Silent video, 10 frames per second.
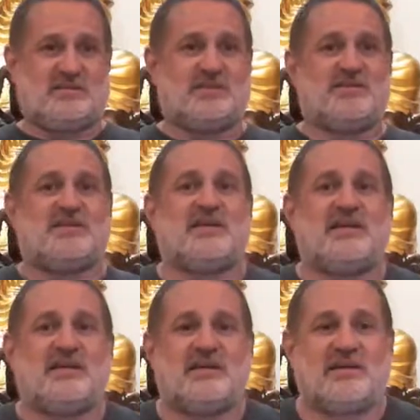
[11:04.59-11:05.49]
You
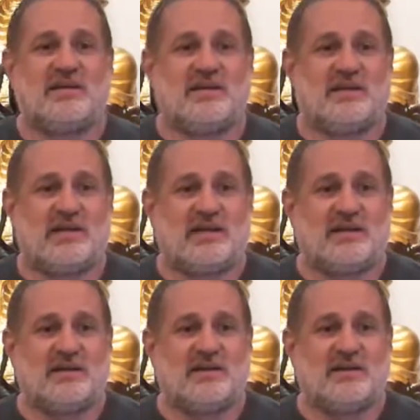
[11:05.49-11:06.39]
see,
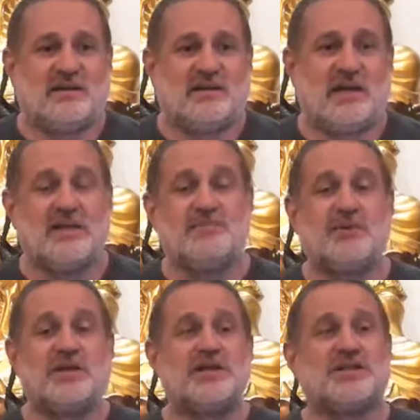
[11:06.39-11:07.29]
in
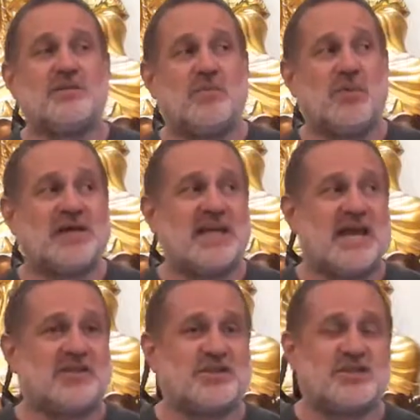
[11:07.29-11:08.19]
Buddhism, we
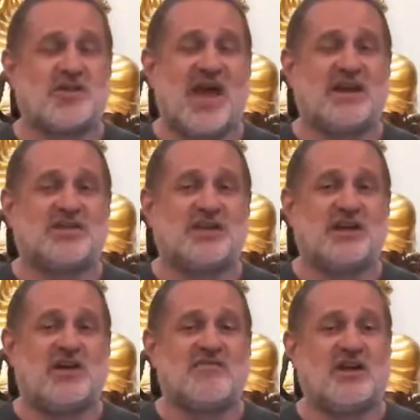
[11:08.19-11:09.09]
take the
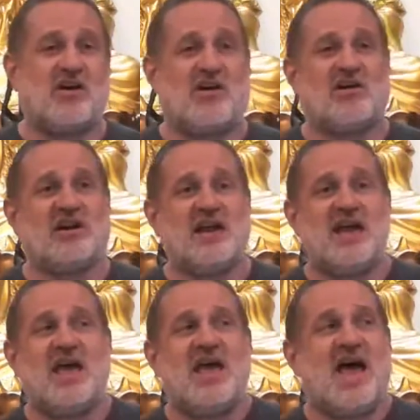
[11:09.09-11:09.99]
strategy of the heart
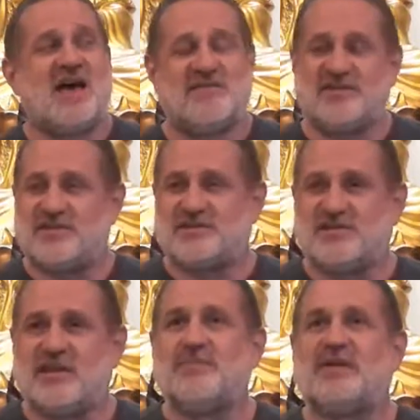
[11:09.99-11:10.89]
having this
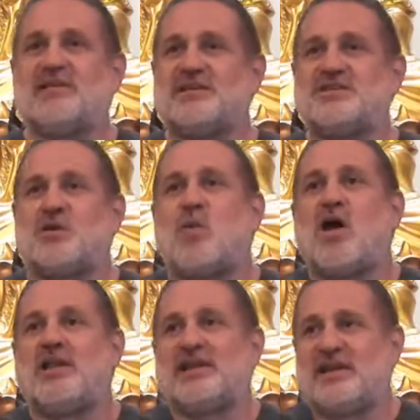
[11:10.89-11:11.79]
limitless
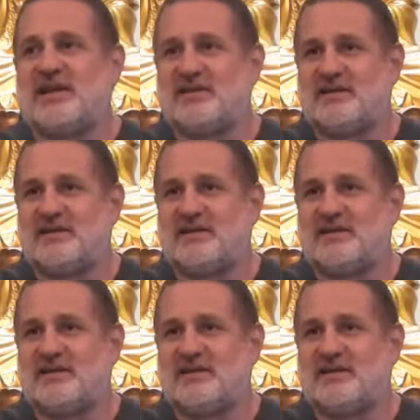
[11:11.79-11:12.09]
quality,